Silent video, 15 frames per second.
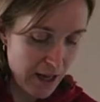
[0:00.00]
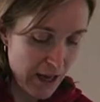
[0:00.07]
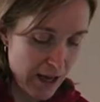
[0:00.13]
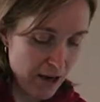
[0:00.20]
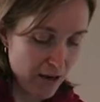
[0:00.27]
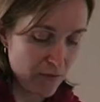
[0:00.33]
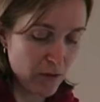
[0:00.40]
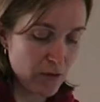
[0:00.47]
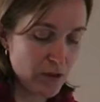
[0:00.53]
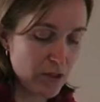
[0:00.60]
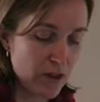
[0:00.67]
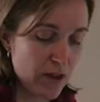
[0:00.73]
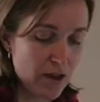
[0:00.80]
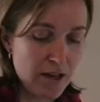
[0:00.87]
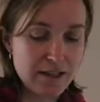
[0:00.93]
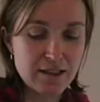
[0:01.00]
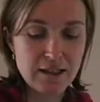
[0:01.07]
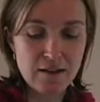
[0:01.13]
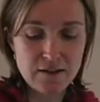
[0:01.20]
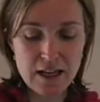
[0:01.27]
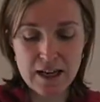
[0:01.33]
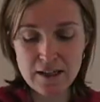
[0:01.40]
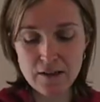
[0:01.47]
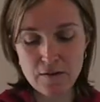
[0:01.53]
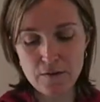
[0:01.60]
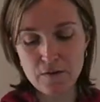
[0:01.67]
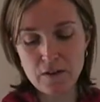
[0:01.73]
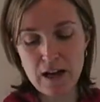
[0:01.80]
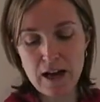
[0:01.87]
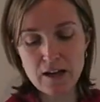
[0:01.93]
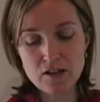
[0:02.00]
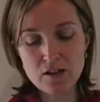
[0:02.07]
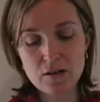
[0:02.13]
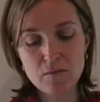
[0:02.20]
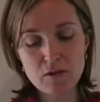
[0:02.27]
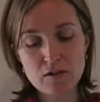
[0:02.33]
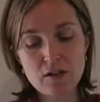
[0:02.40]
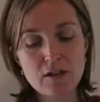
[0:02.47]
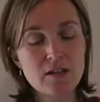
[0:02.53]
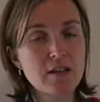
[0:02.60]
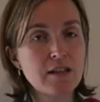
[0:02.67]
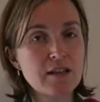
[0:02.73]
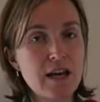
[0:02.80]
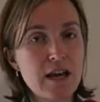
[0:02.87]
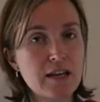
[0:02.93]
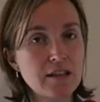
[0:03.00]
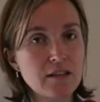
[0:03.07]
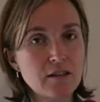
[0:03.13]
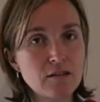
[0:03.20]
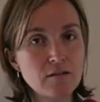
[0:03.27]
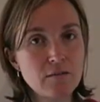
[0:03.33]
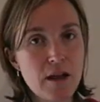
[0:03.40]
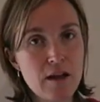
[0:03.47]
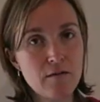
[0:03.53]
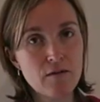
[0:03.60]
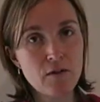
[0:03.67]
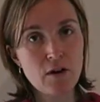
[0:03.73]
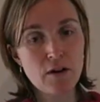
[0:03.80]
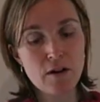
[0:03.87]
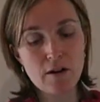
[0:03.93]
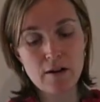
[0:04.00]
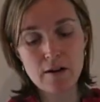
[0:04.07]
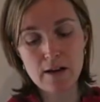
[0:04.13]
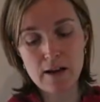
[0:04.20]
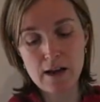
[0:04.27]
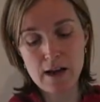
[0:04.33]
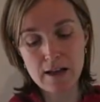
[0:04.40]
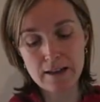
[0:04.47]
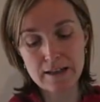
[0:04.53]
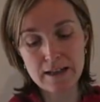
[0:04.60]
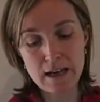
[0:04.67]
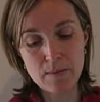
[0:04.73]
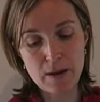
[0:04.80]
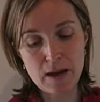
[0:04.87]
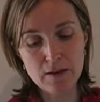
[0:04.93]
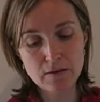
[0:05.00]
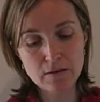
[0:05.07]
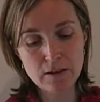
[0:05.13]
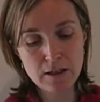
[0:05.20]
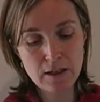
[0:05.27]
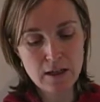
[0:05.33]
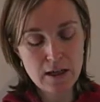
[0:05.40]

and I've also, instead of taking a flash, I'm also just going to take a little Manfrotto LED panel.